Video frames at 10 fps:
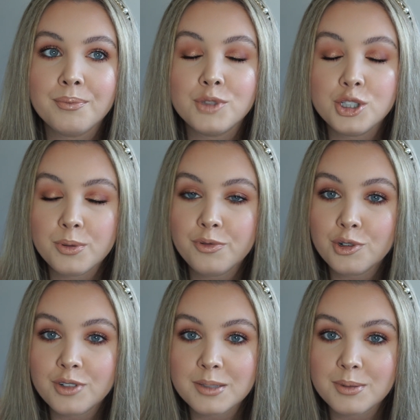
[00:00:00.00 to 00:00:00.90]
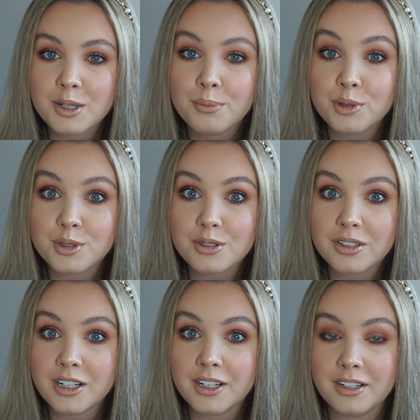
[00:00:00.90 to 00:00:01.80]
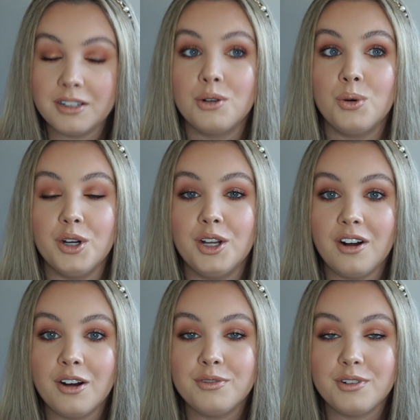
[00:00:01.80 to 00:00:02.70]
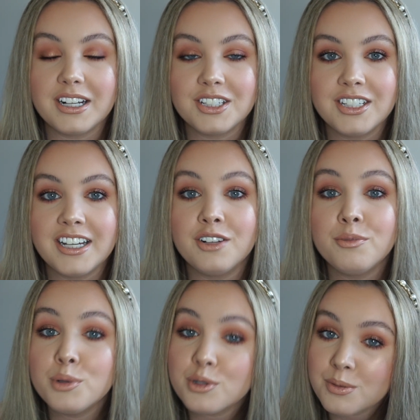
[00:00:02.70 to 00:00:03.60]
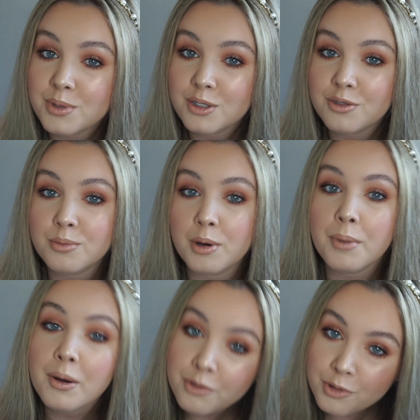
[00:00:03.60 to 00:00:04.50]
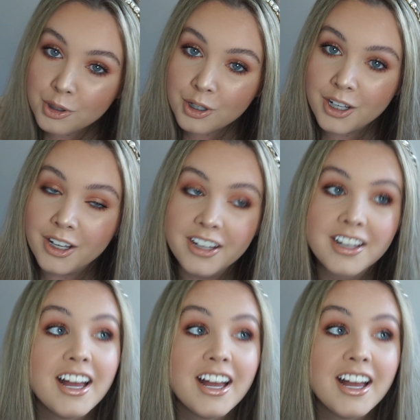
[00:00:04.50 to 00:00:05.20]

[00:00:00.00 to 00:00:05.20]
Just before Christmas I bought like quite a lot off her actually, and I've bought some stuff for my mum for her